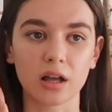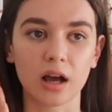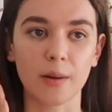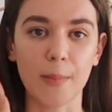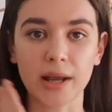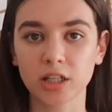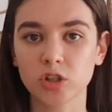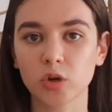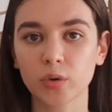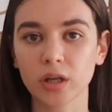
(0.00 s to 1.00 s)

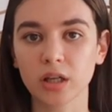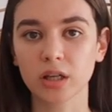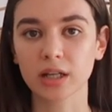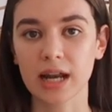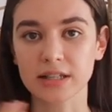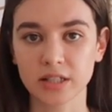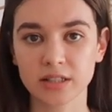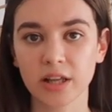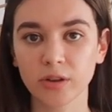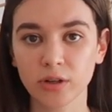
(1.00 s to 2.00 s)
mandatory
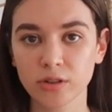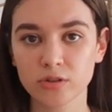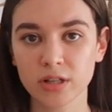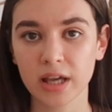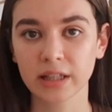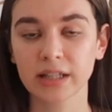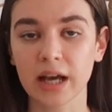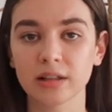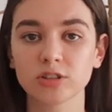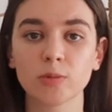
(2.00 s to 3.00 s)
classes that you need to take,
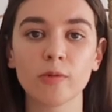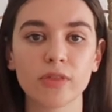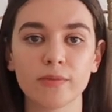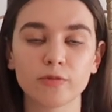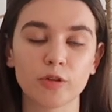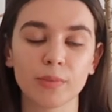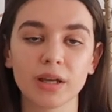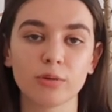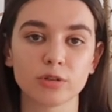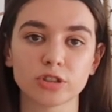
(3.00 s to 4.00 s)
that some of them for
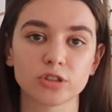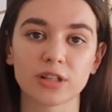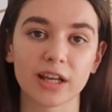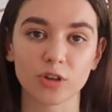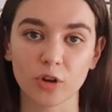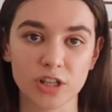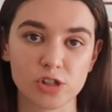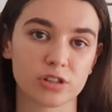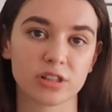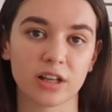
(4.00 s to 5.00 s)
me it was just like not
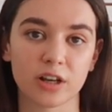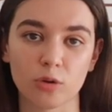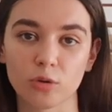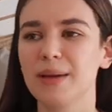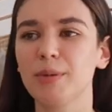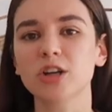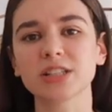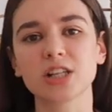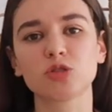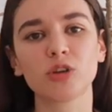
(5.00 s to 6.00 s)
interesting at all, because
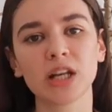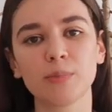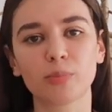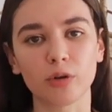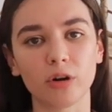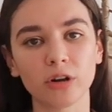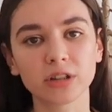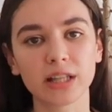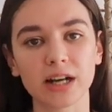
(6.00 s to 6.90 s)
it's really broad.